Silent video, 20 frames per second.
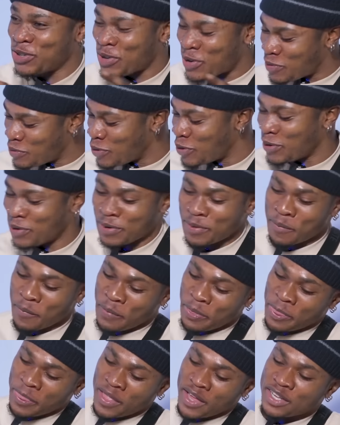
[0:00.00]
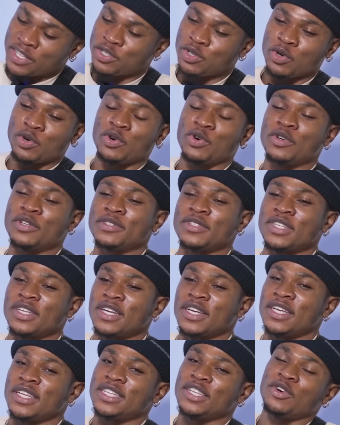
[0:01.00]
or more. So
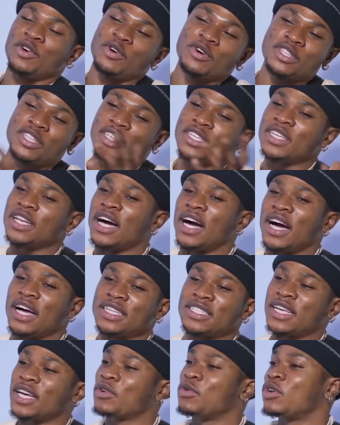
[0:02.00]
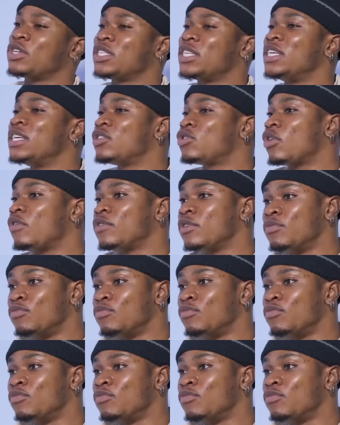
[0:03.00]
the whole thing that I said was the heat of the